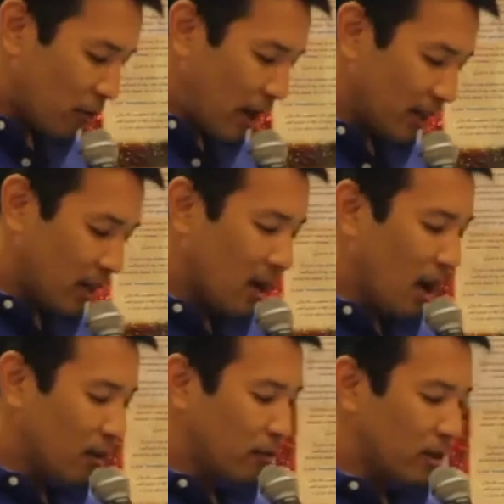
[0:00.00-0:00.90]
of violent
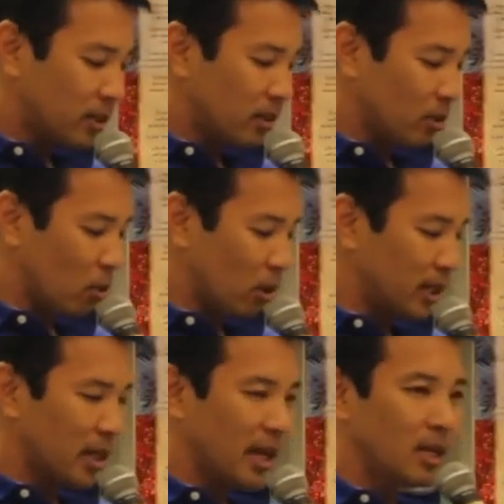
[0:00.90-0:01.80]
conflict in the world
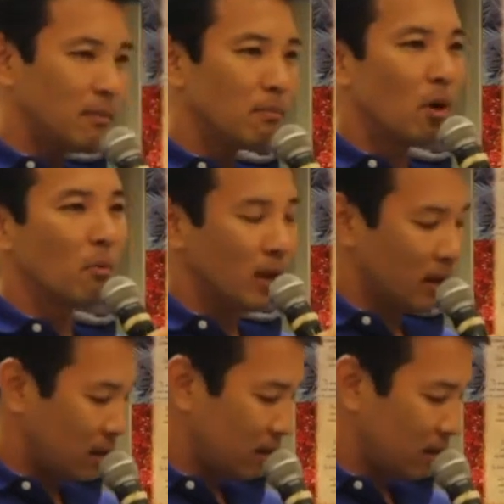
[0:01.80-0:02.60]
at any moment,